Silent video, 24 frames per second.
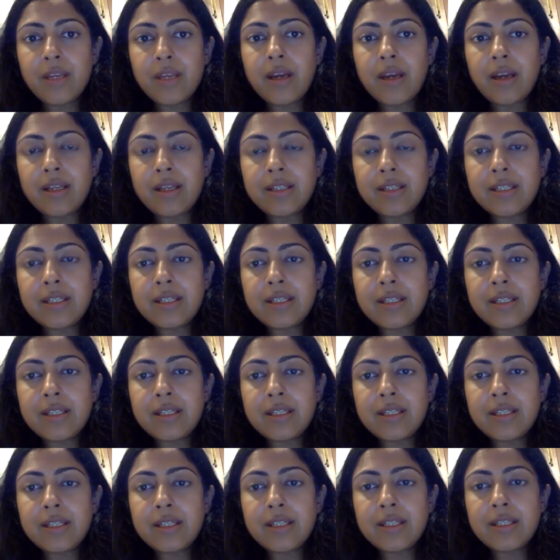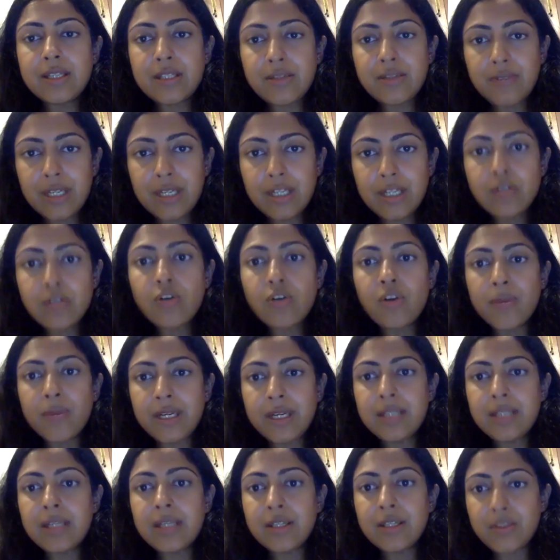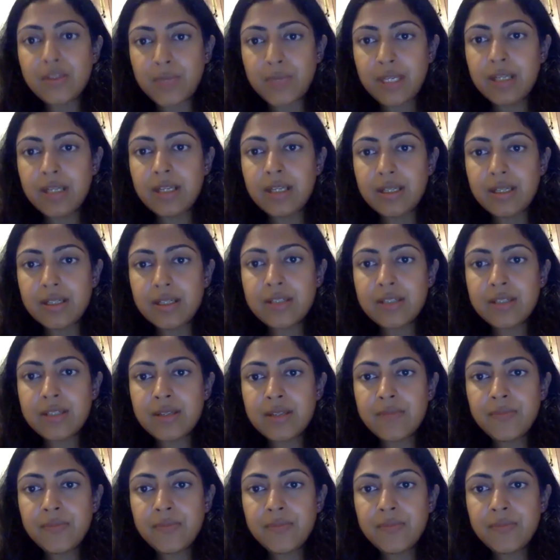it's a very traumatic experience.